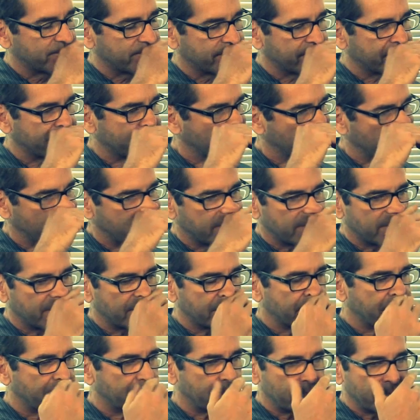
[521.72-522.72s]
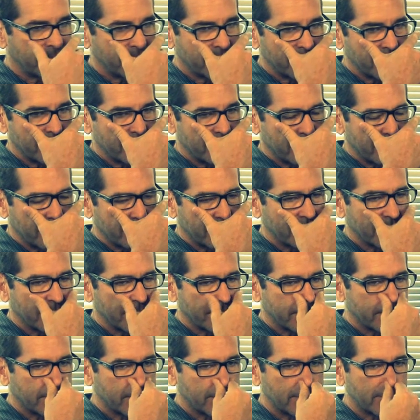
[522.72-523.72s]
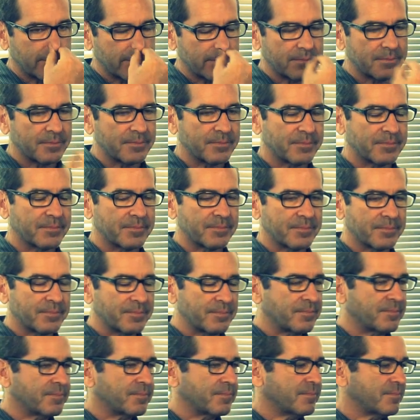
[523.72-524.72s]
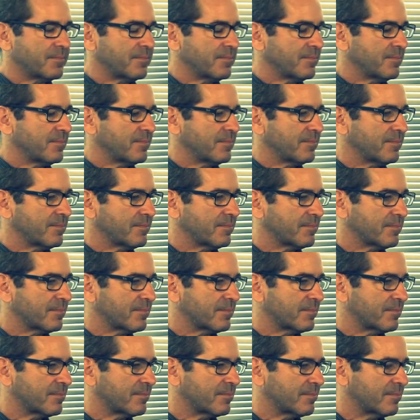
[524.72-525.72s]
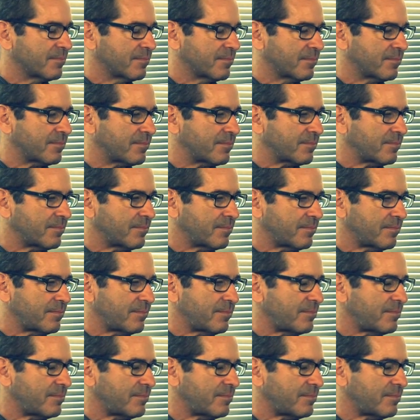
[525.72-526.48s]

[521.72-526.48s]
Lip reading: (not speaking)